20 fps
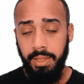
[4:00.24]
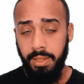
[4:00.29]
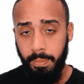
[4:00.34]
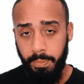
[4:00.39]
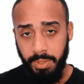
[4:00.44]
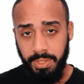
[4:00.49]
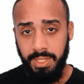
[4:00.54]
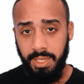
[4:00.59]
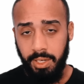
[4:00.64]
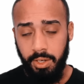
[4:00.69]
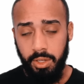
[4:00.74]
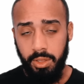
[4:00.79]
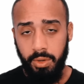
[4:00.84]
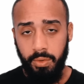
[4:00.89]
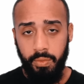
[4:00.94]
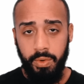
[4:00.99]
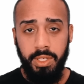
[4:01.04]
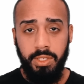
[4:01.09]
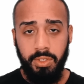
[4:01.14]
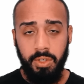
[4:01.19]
and the particular
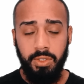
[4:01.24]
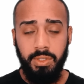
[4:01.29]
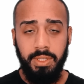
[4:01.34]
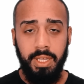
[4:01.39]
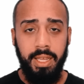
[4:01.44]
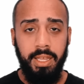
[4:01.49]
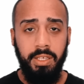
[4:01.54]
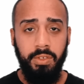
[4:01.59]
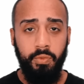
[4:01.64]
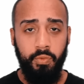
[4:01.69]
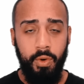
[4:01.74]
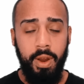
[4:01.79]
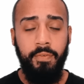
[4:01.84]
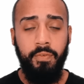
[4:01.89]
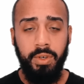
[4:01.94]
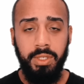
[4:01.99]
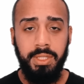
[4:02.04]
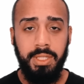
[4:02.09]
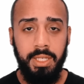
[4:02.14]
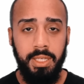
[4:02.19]
research that he's
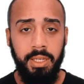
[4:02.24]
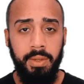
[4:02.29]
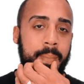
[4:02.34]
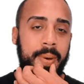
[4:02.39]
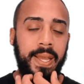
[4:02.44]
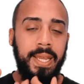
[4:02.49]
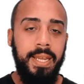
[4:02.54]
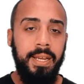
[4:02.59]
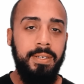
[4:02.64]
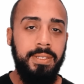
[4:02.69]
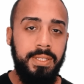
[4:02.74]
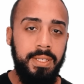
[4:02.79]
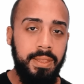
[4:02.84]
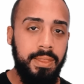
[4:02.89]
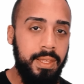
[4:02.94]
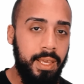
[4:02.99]
referencing. But here's the